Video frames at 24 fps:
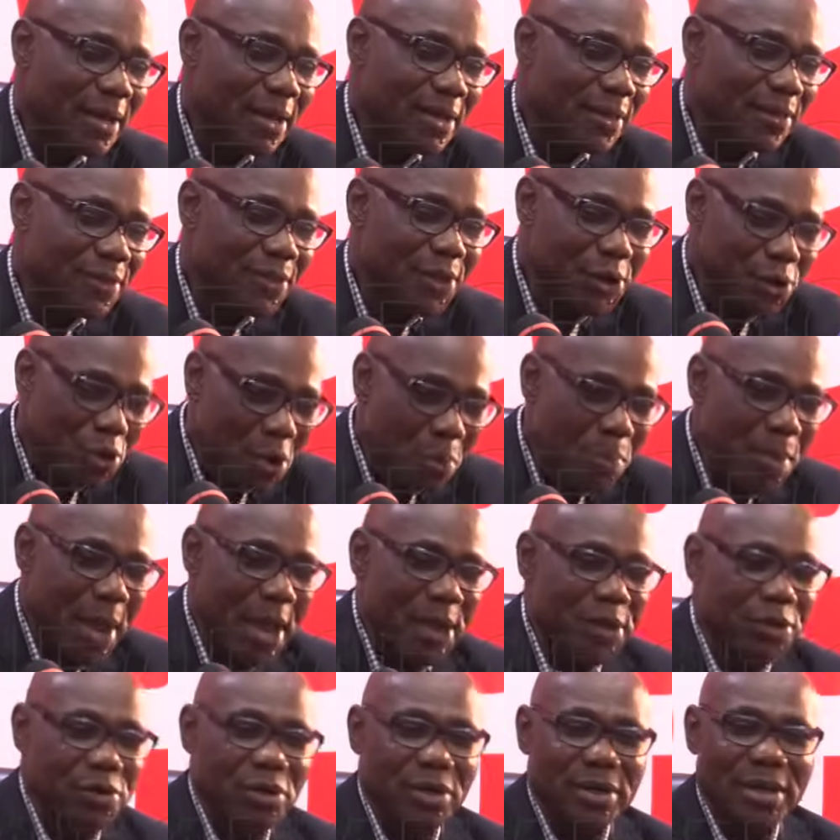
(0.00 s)
the
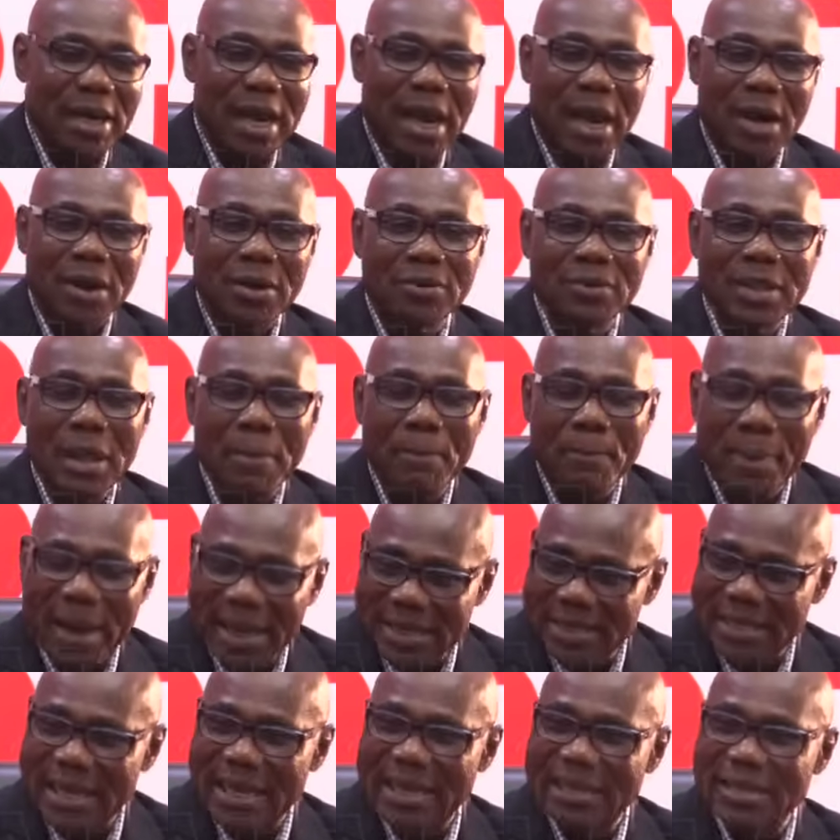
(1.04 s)
European Union, another
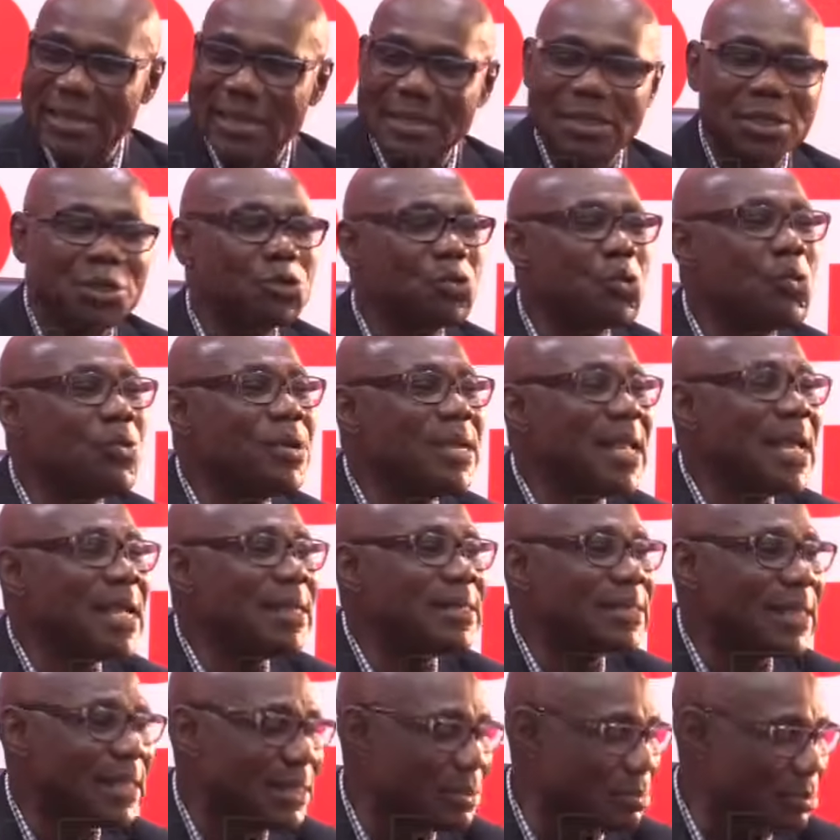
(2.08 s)
partner agency,
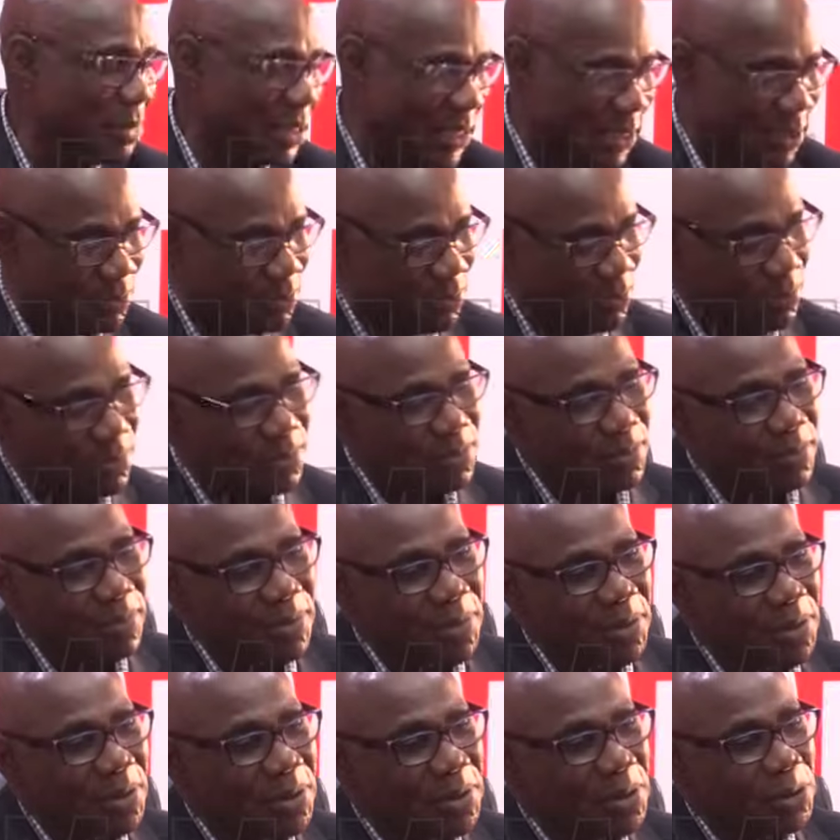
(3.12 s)
donated money
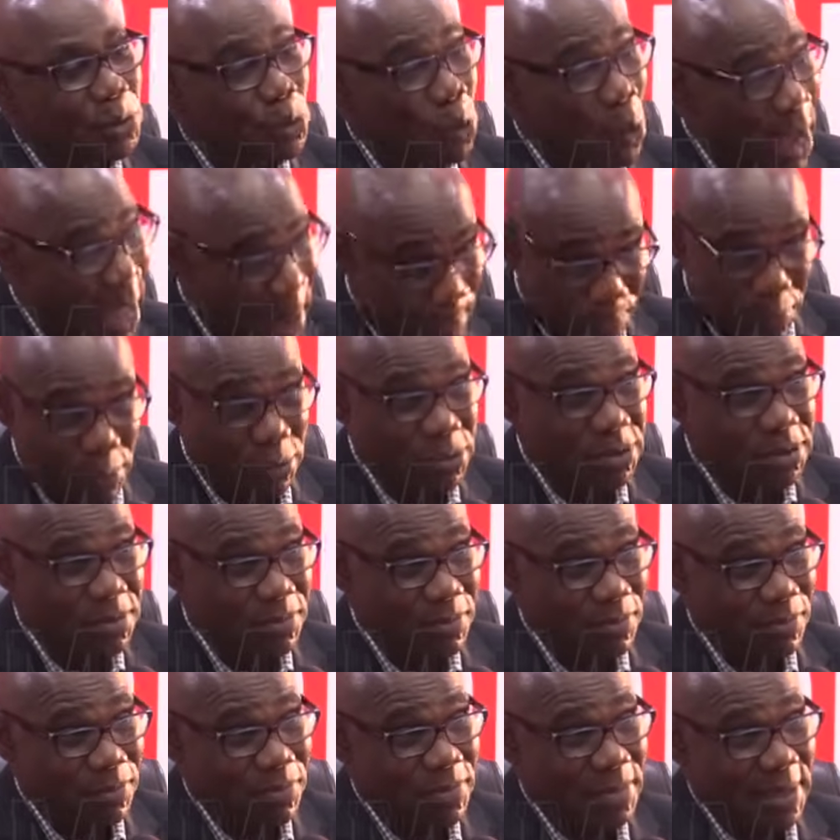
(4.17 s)
to help us
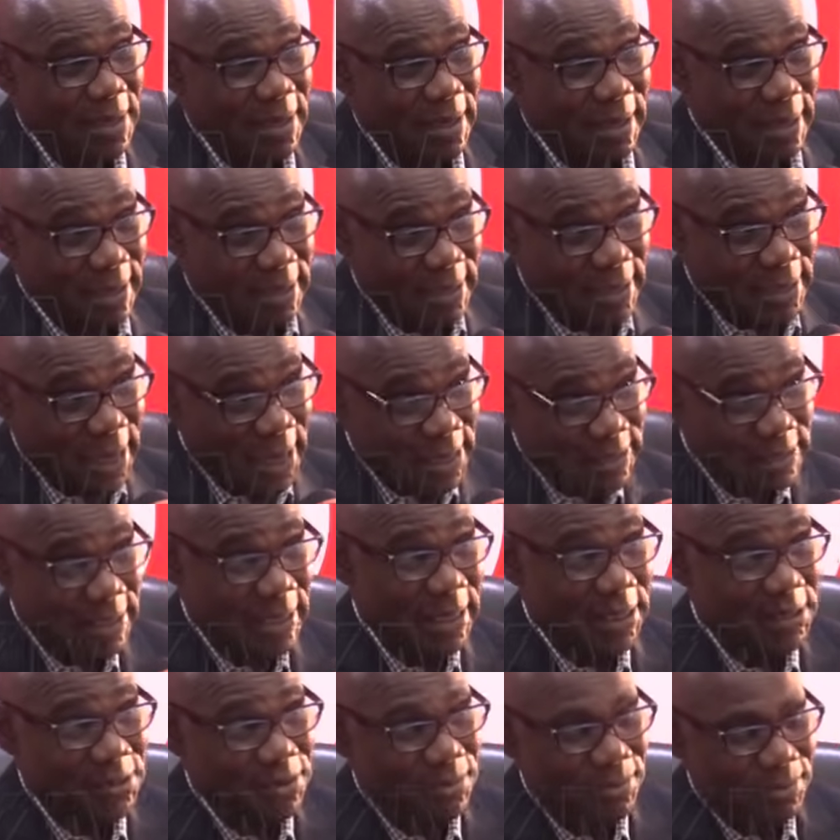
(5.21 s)
in the last
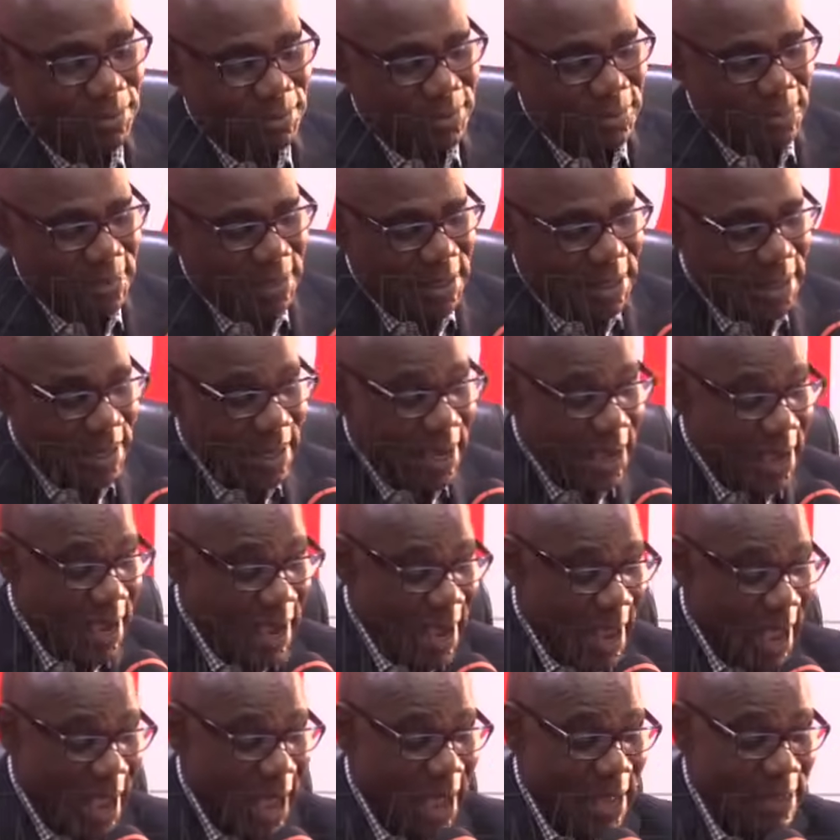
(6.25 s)
election.
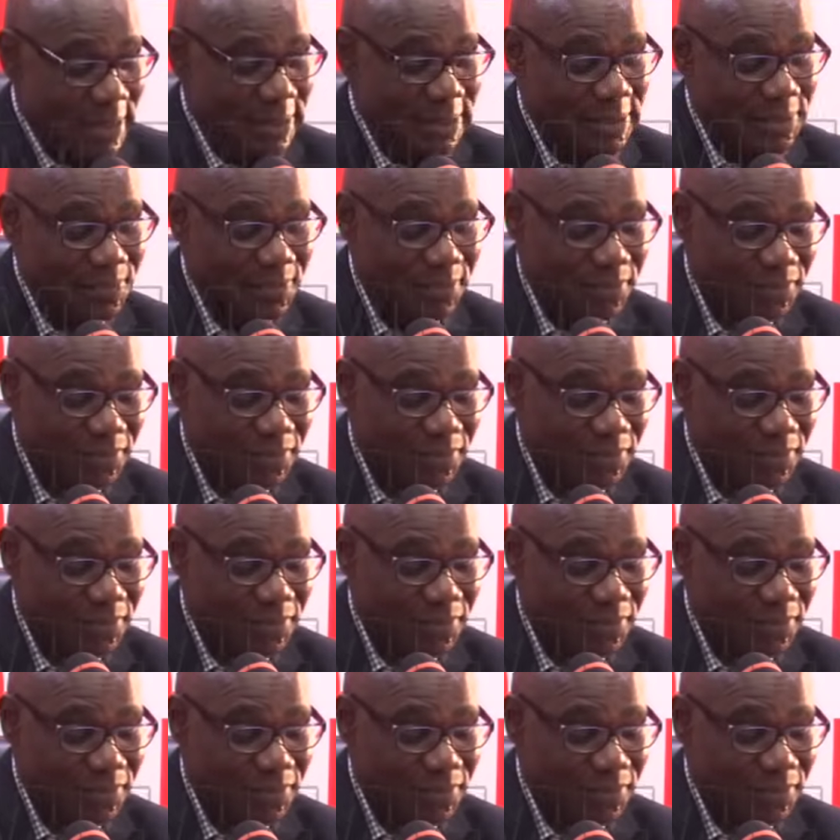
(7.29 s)
And